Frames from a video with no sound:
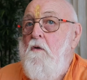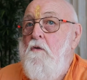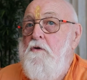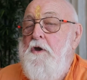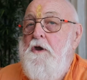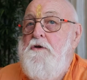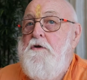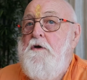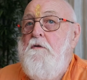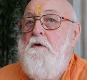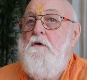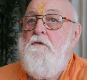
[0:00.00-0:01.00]

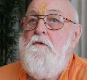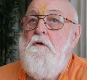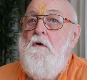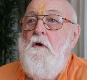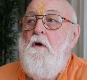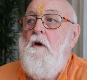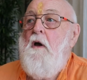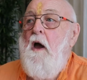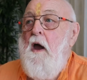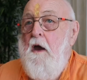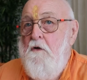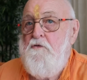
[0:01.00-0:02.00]
Kutichika is
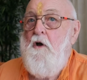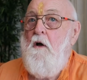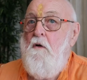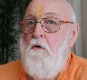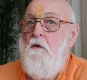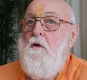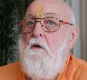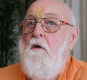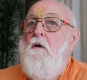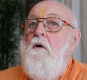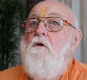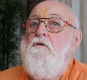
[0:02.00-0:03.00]
a household
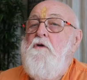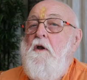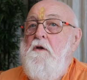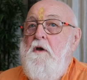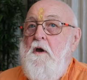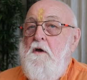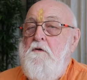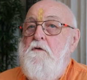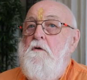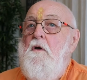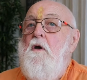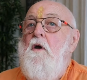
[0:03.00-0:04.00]

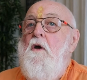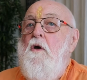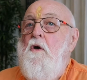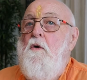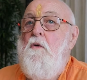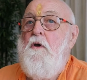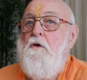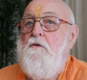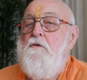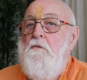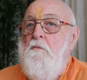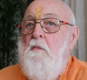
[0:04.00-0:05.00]
sannyas who
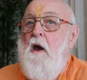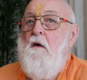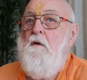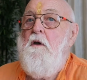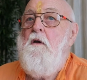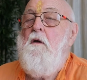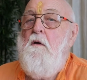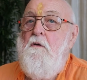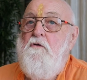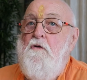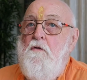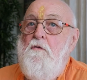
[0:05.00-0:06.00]
is married,
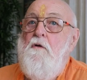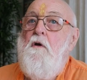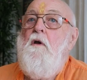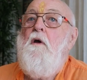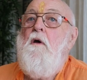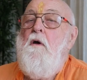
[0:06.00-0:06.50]
children,